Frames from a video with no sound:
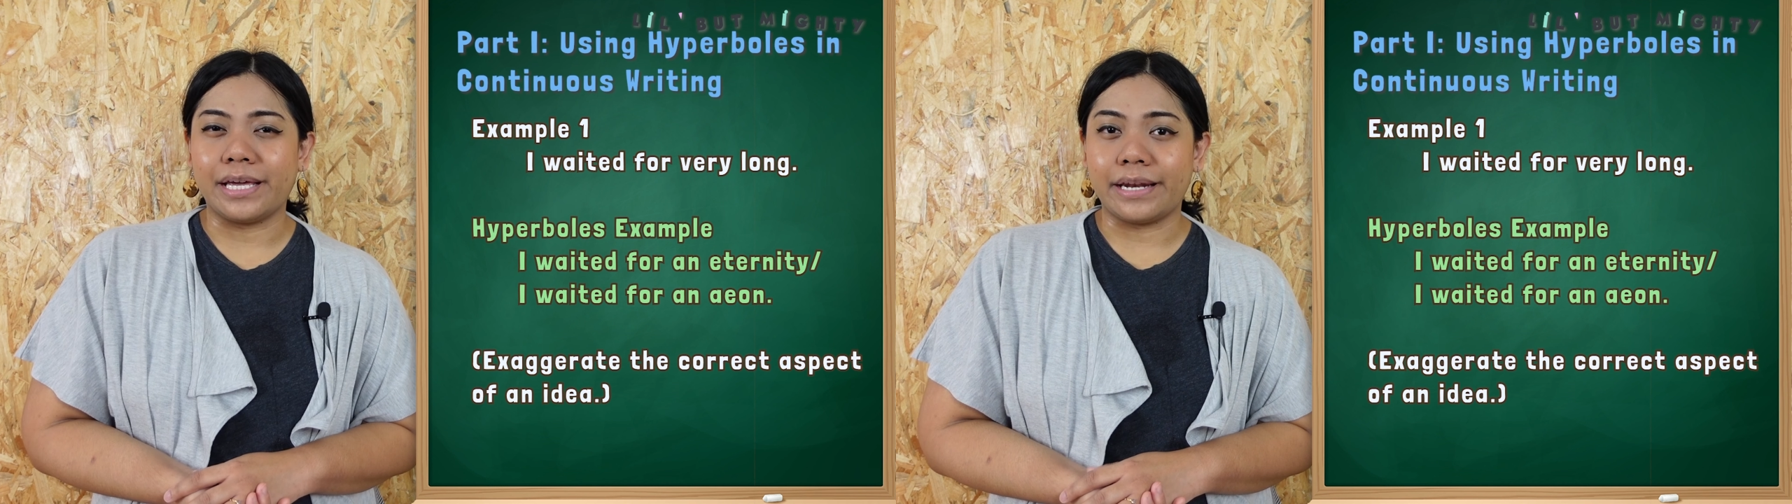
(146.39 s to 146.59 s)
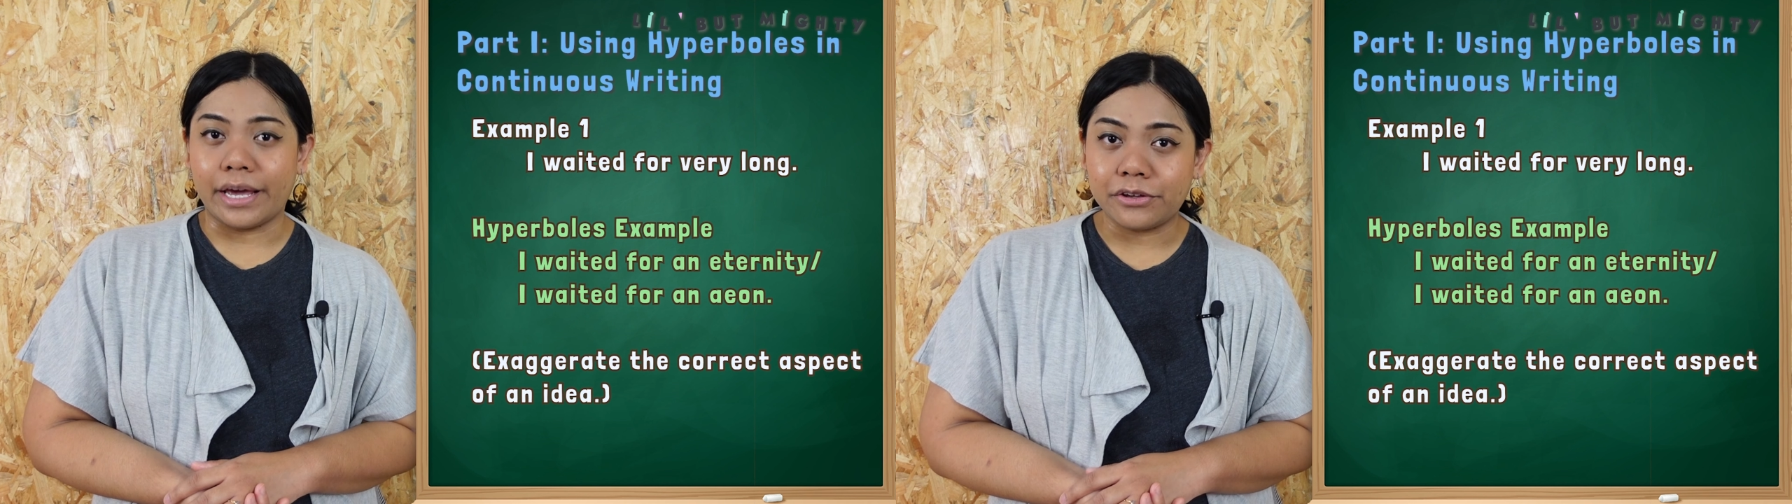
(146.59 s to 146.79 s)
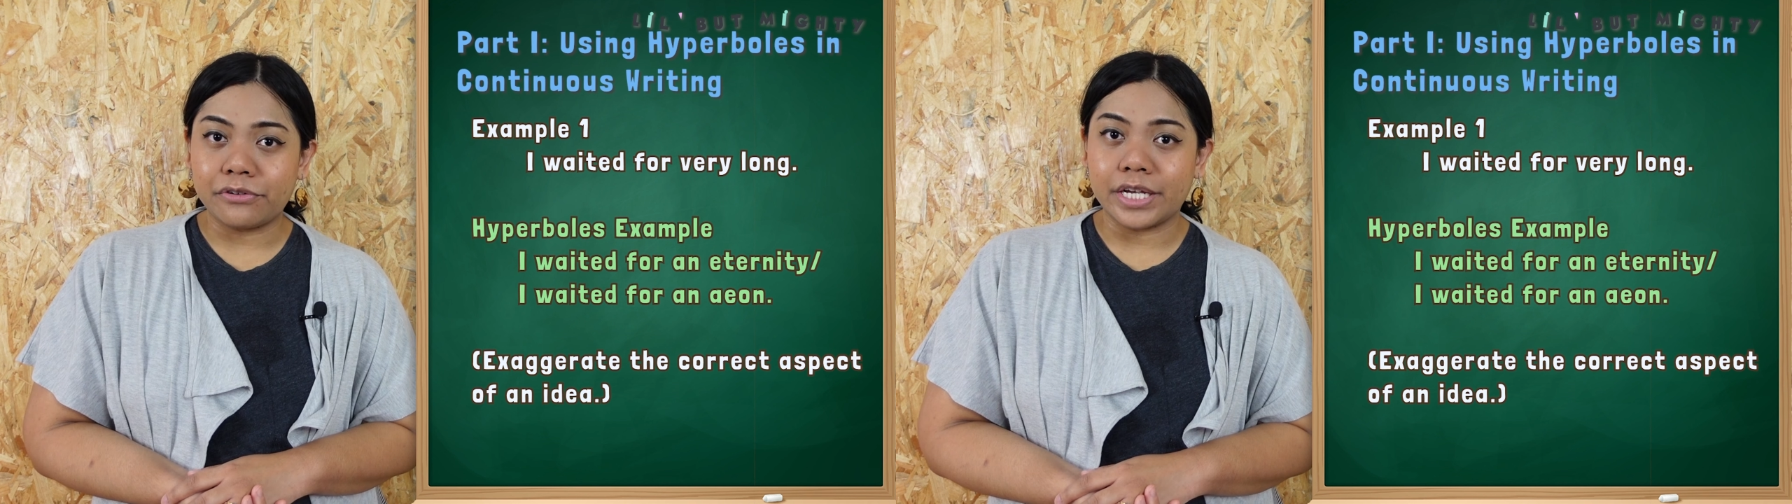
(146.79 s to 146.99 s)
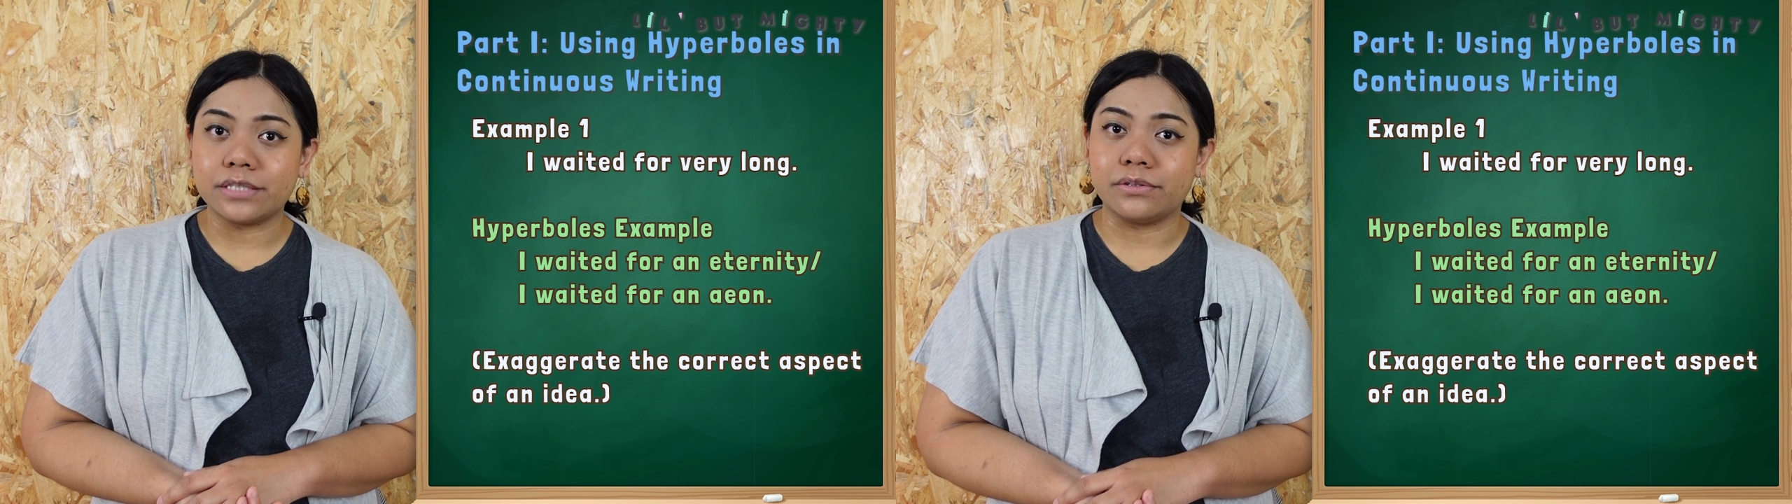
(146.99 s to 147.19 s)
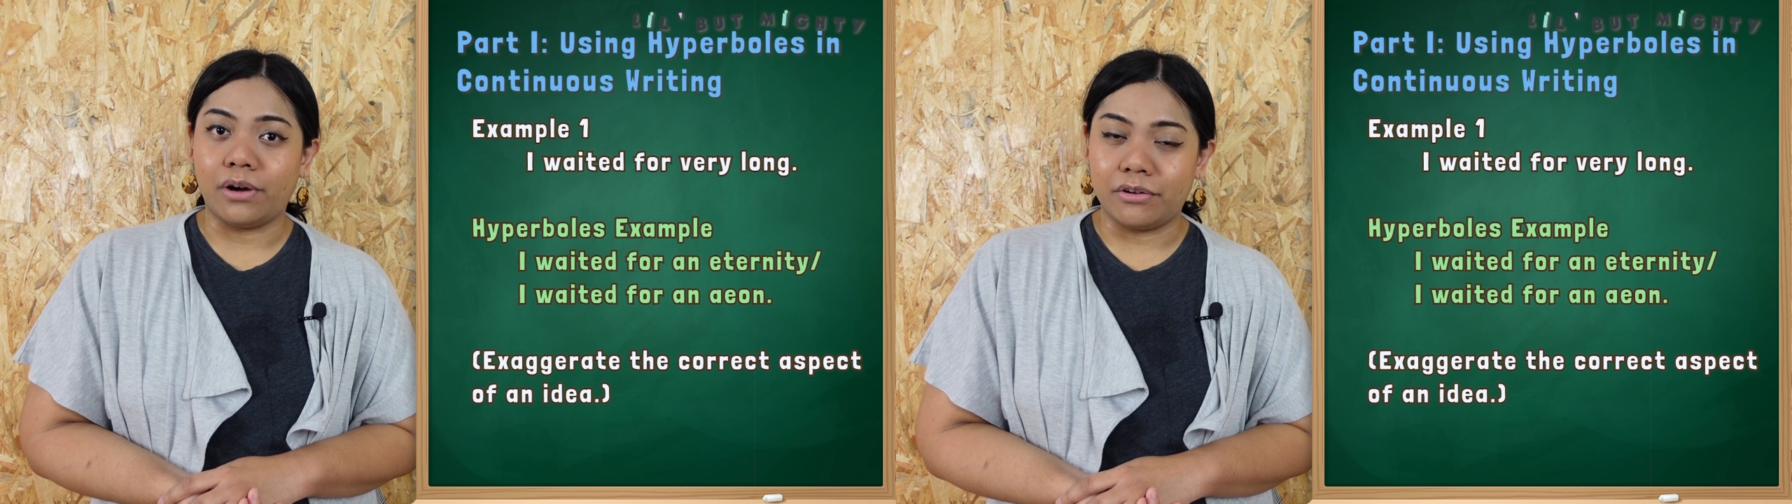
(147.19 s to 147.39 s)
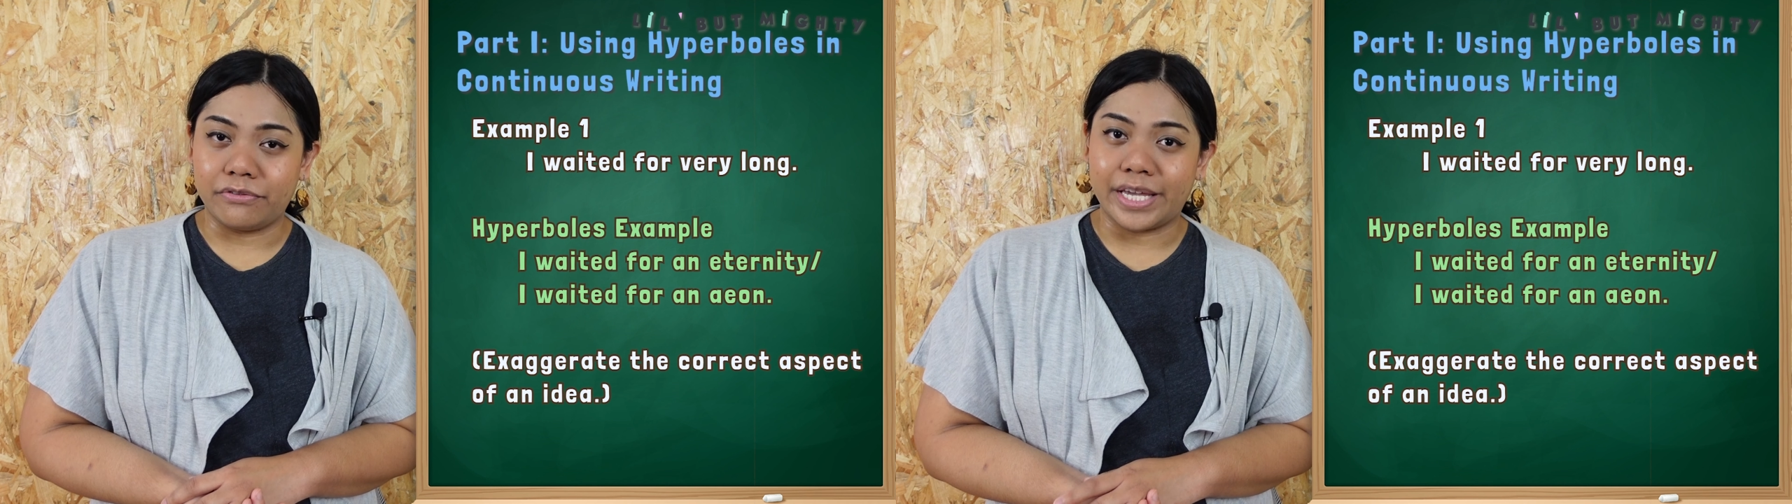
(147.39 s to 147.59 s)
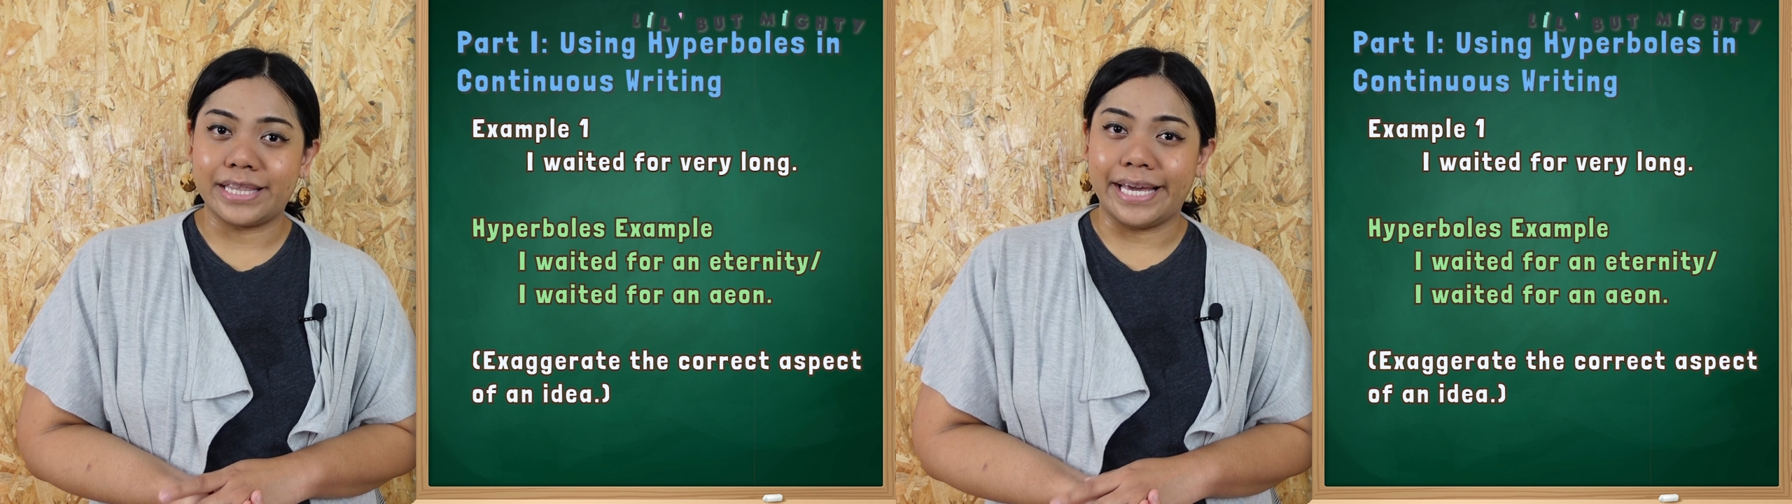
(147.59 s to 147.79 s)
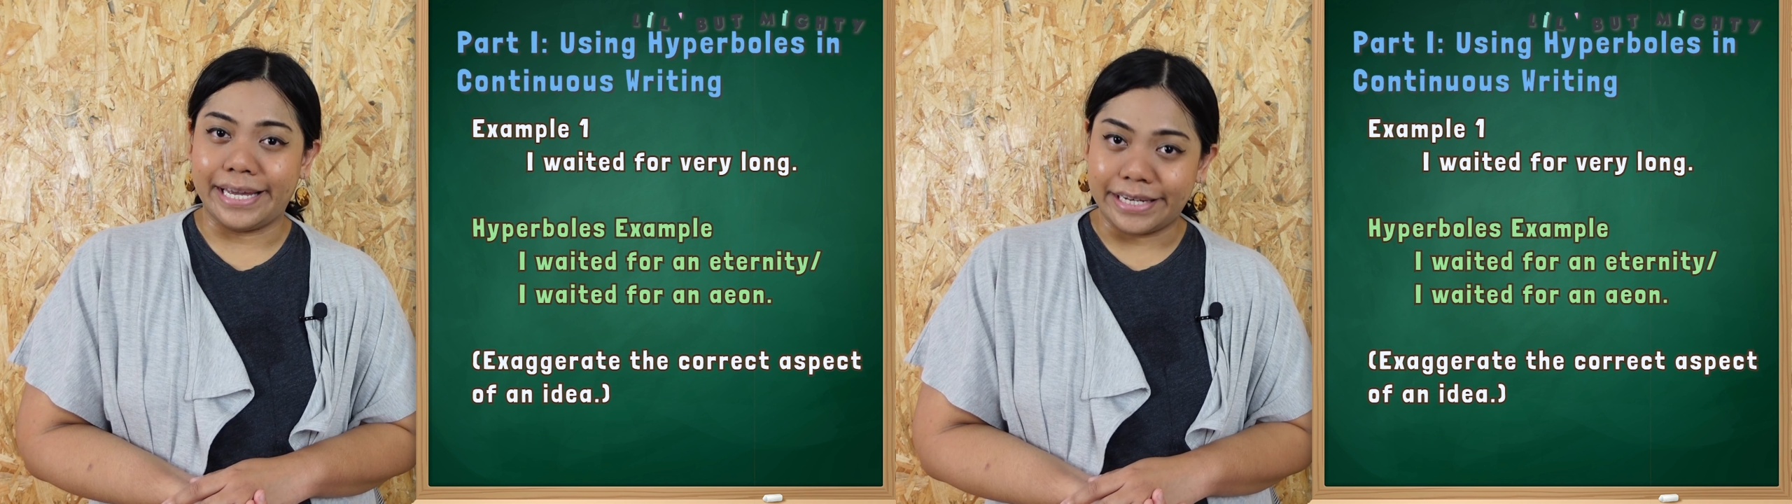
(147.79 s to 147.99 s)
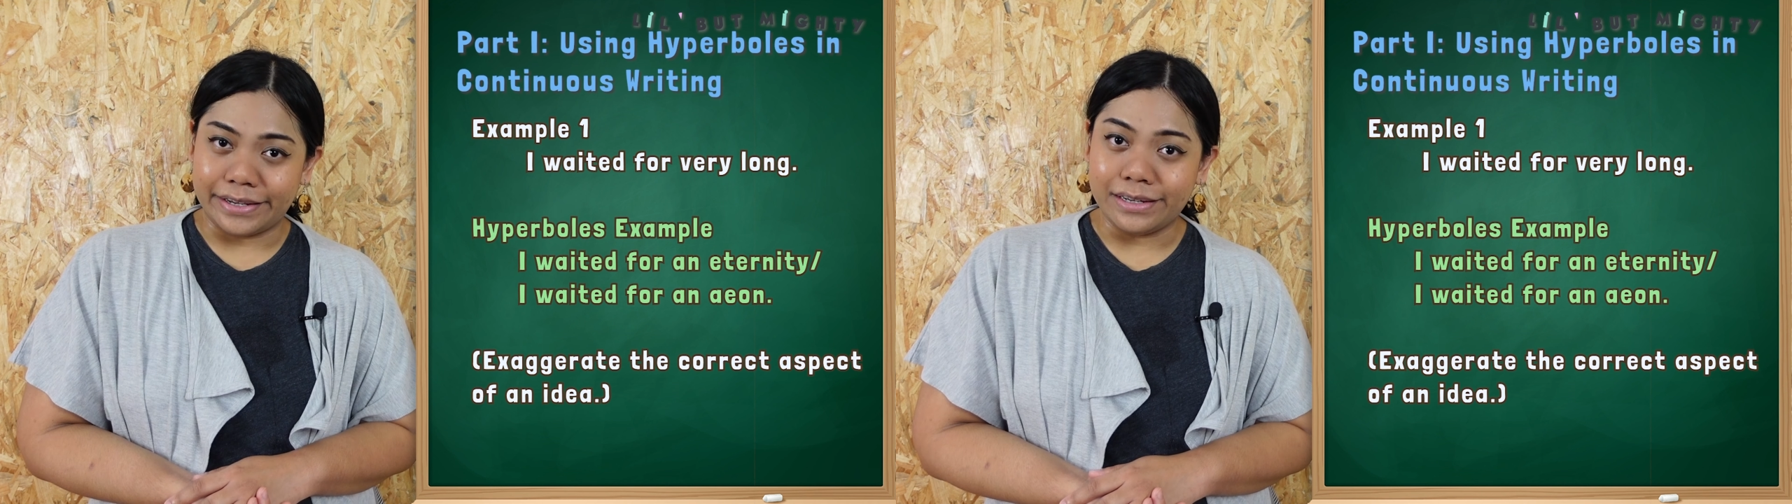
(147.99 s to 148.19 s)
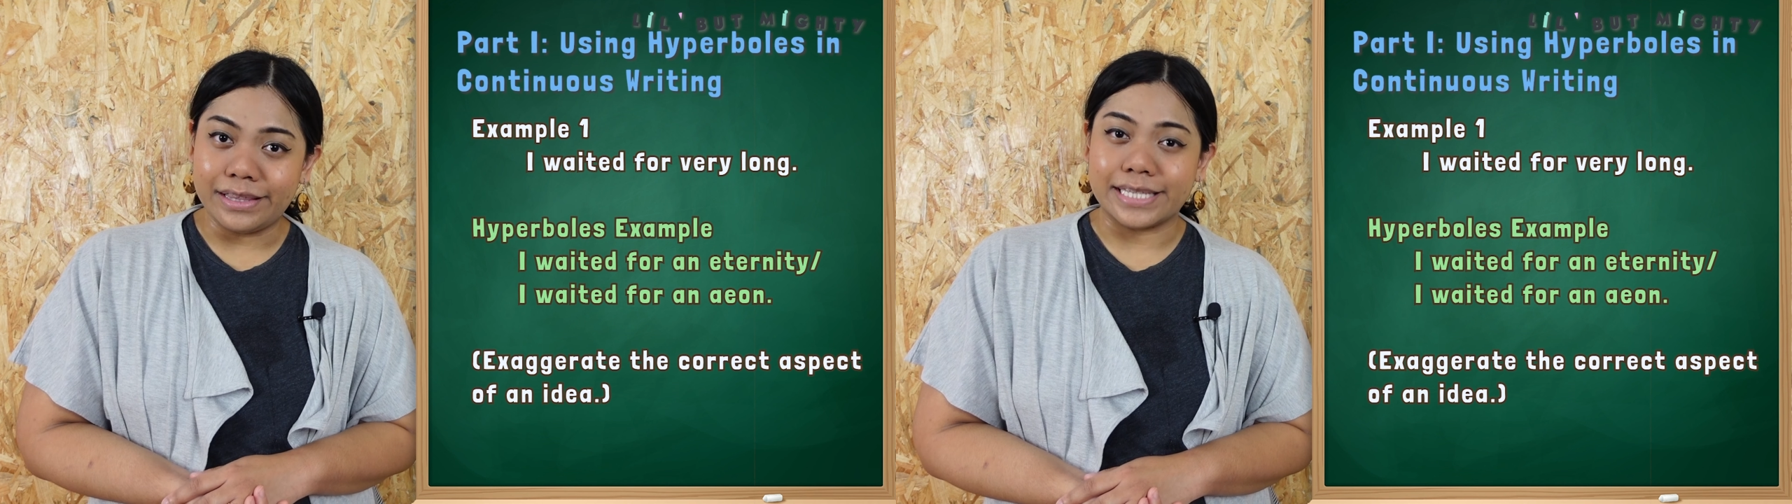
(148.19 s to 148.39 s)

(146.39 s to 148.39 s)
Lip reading: inaccurate to convey the idea